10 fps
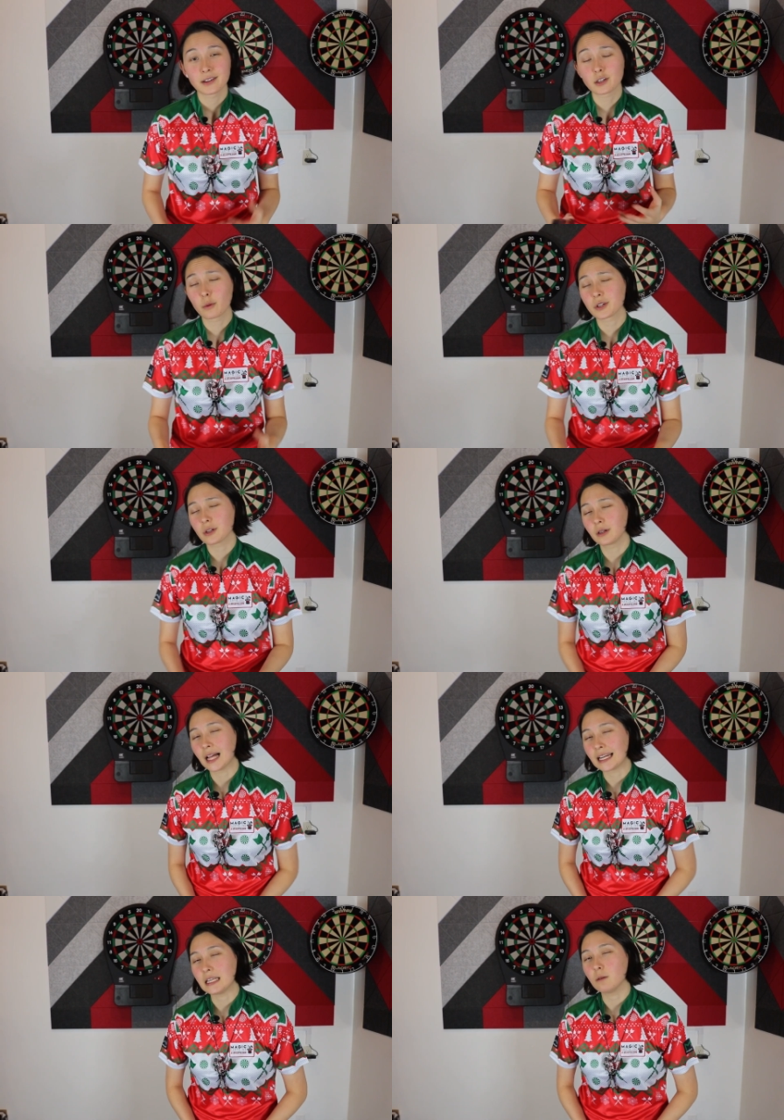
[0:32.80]
So we're so
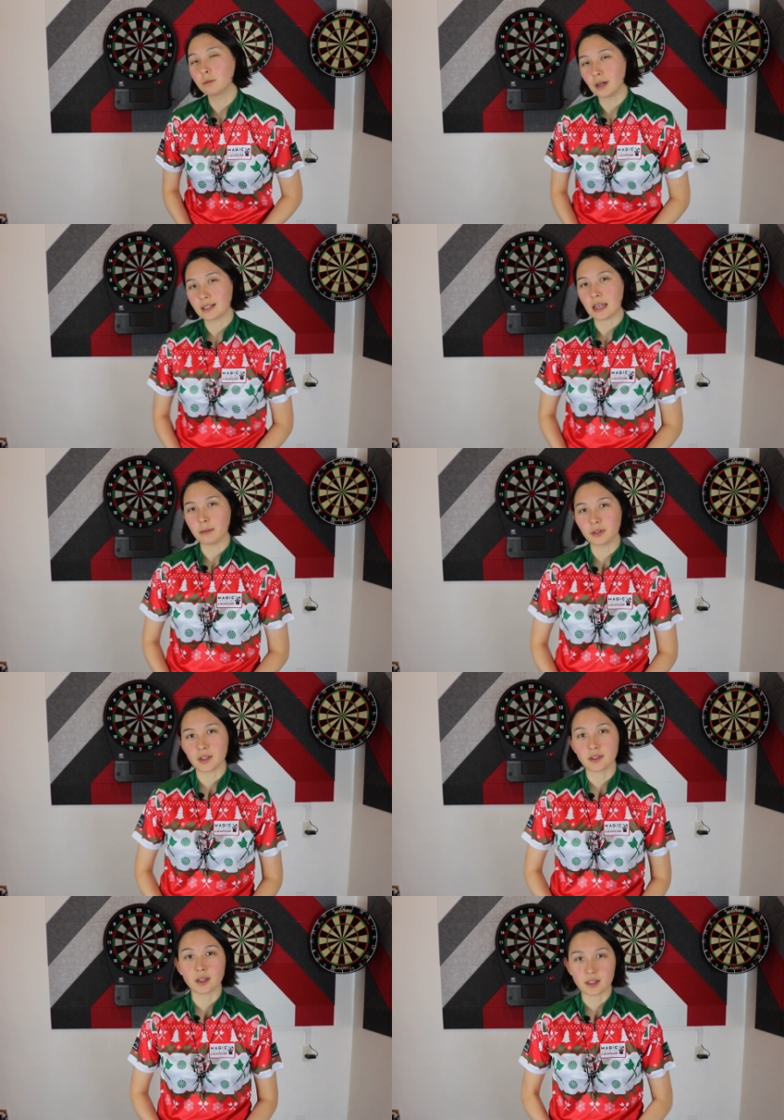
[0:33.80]
glad he was able
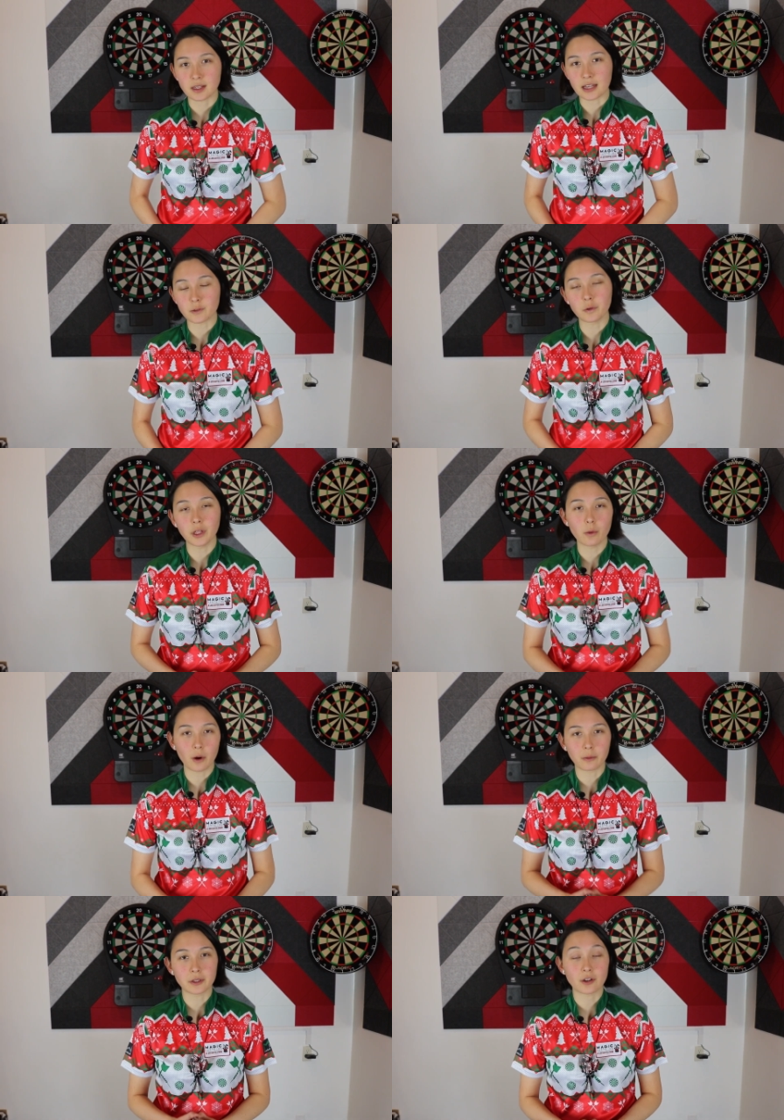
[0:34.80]
to successfully
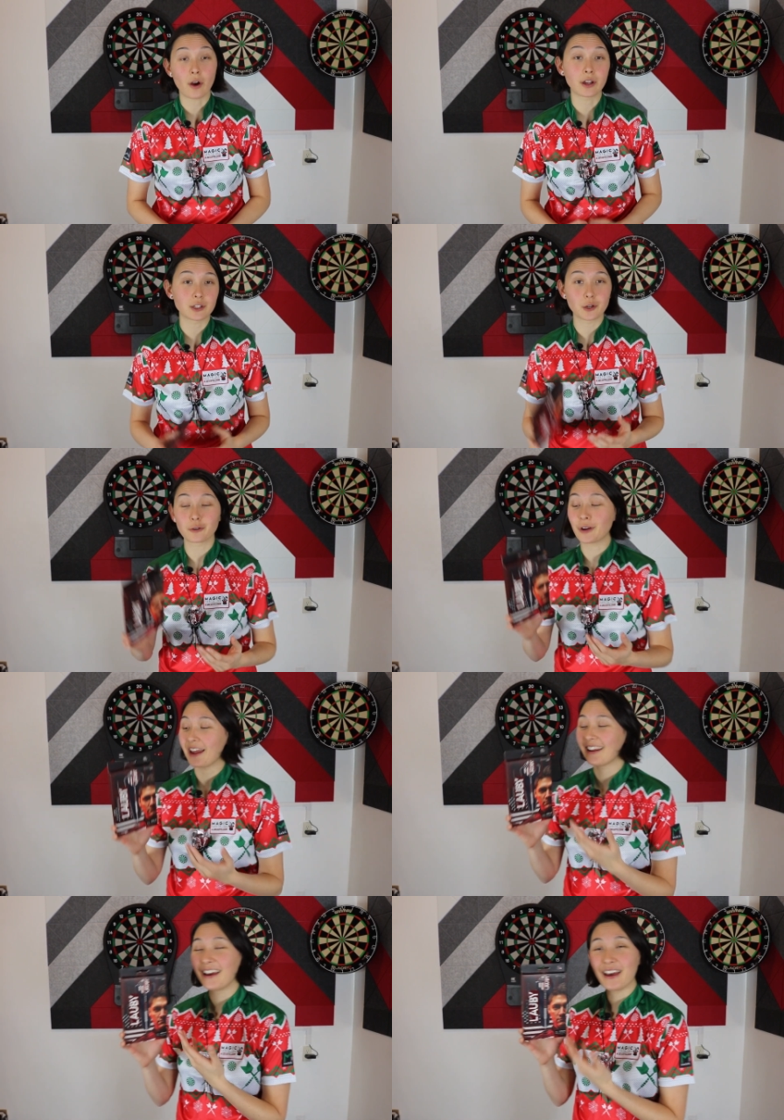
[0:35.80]
work with Target to
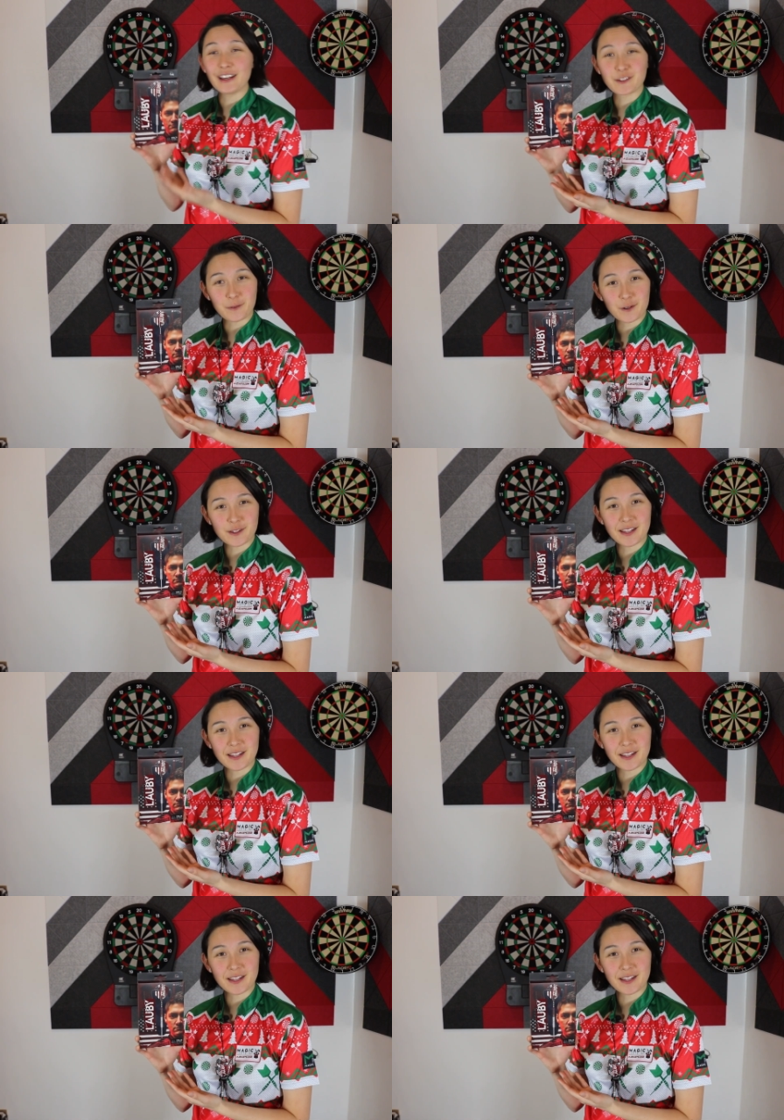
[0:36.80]
create his first